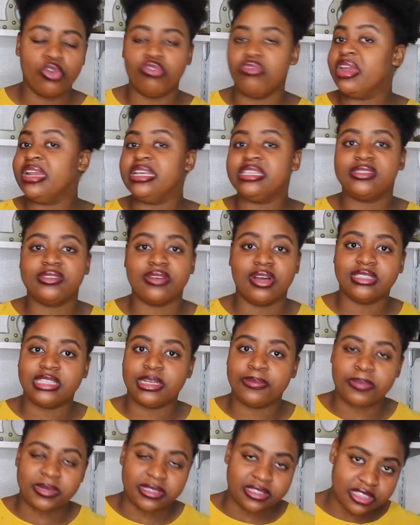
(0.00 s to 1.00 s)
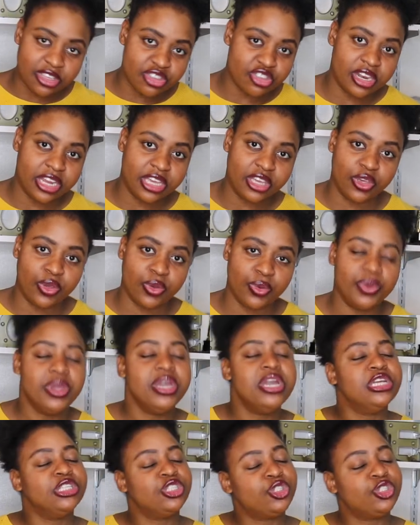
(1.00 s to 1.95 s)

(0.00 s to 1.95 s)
already started positioning you